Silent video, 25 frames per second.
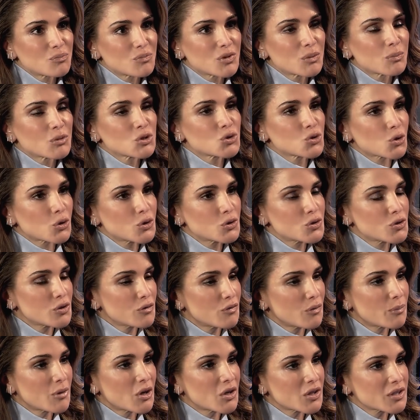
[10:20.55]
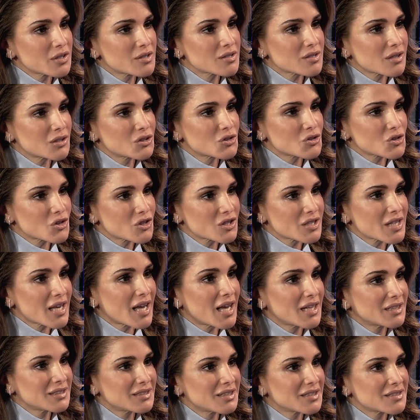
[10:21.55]
the majority of Americans
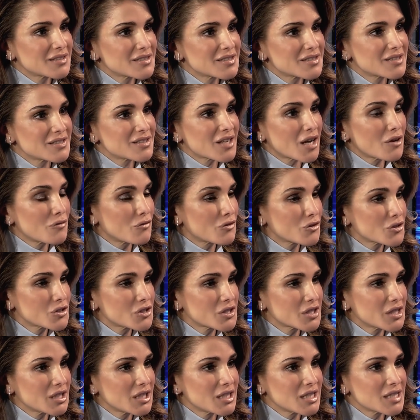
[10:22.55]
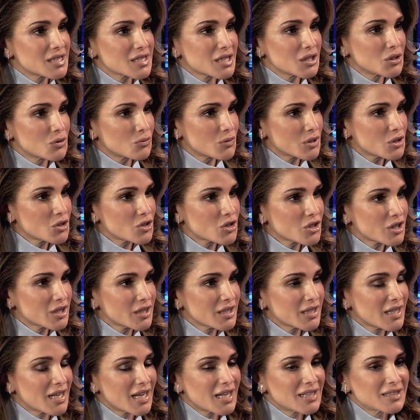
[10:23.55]
understand that diversity is enriching
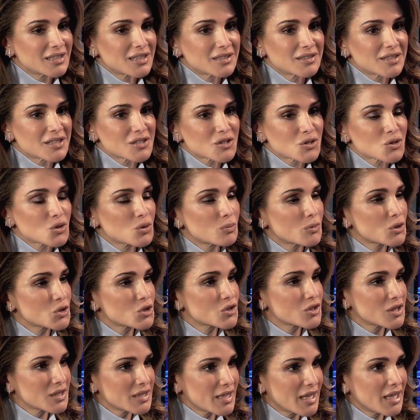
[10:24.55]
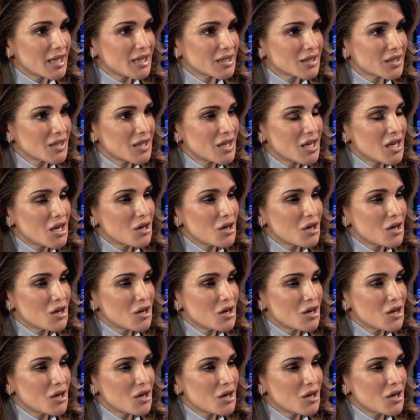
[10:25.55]
and that there's so much to gain